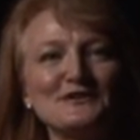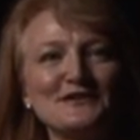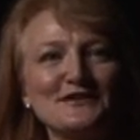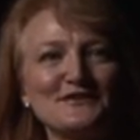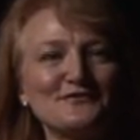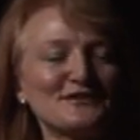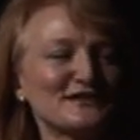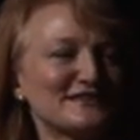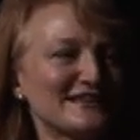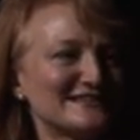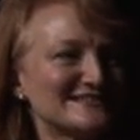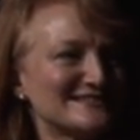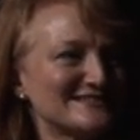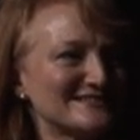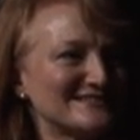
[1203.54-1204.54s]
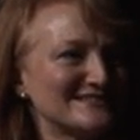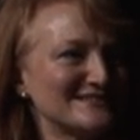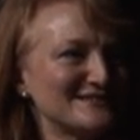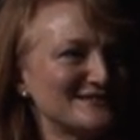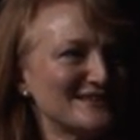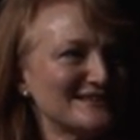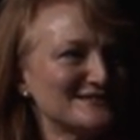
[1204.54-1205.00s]
and I feel like that's
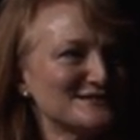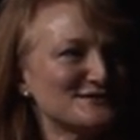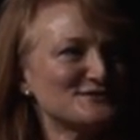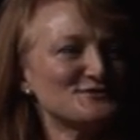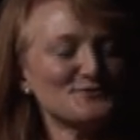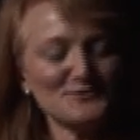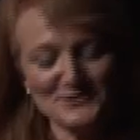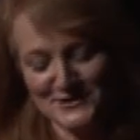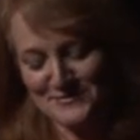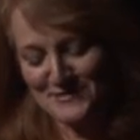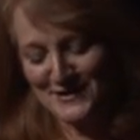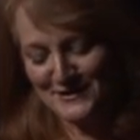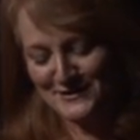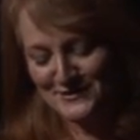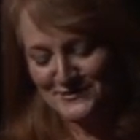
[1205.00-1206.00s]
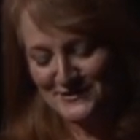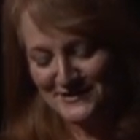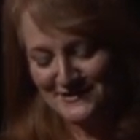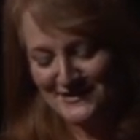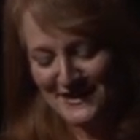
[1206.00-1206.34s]
a story about it. You said,